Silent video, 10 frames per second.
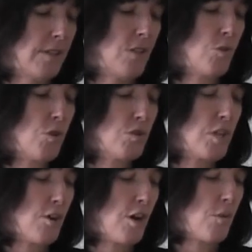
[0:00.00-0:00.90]
you
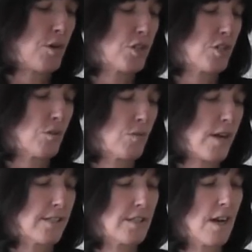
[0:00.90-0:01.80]
also know which is the
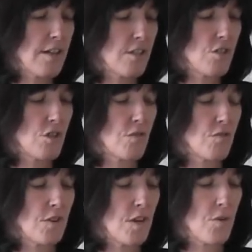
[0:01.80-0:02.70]
right side because you can
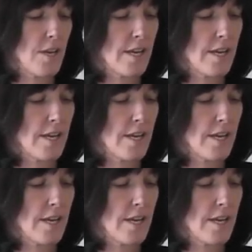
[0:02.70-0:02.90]
feel the